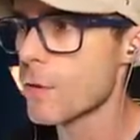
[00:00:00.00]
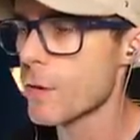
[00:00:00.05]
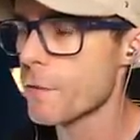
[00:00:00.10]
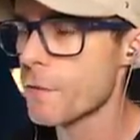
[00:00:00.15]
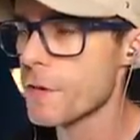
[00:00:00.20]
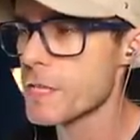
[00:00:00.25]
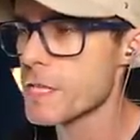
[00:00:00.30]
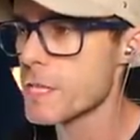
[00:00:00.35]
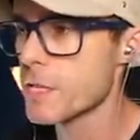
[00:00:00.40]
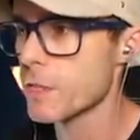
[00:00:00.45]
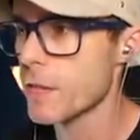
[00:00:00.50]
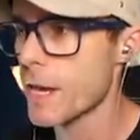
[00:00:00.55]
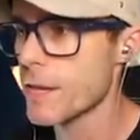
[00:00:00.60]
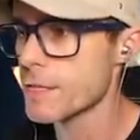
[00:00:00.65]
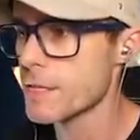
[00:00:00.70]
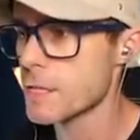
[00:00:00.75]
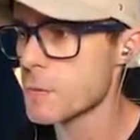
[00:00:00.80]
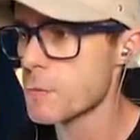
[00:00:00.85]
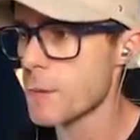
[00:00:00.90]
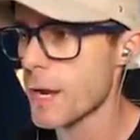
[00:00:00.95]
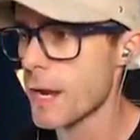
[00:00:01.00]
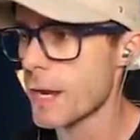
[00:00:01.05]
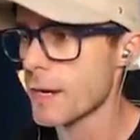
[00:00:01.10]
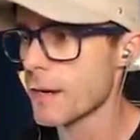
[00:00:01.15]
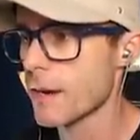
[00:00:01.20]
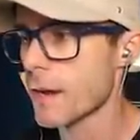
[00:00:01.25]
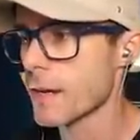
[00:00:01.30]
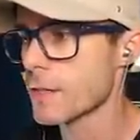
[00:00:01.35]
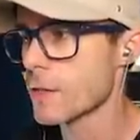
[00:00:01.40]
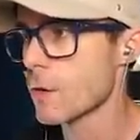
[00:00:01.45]
Or if he still has his
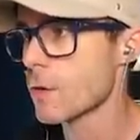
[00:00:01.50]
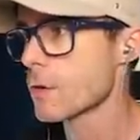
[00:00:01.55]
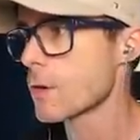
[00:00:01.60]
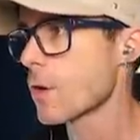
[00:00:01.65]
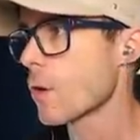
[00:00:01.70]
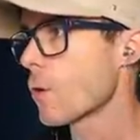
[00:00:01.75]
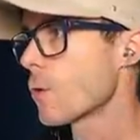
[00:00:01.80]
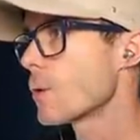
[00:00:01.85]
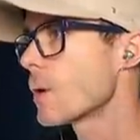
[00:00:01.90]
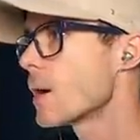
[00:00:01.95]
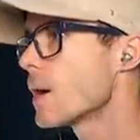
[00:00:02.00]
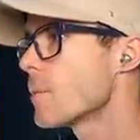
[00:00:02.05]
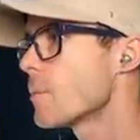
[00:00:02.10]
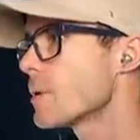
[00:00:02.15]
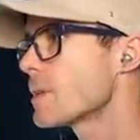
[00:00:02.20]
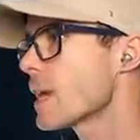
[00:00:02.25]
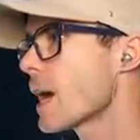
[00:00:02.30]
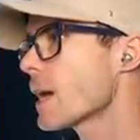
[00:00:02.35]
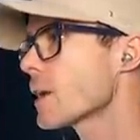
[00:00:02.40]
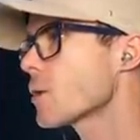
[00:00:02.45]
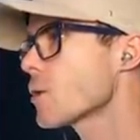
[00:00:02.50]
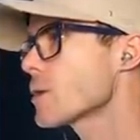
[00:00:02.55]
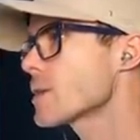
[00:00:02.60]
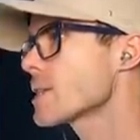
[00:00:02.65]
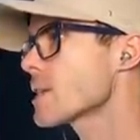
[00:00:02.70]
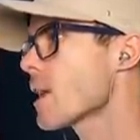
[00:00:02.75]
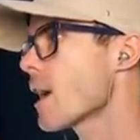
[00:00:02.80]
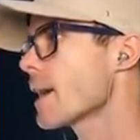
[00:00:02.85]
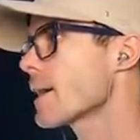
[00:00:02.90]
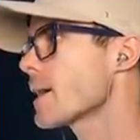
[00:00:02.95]
beard, I don't know. But that
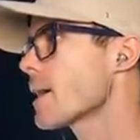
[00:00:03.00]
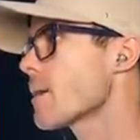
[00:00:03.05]
looks like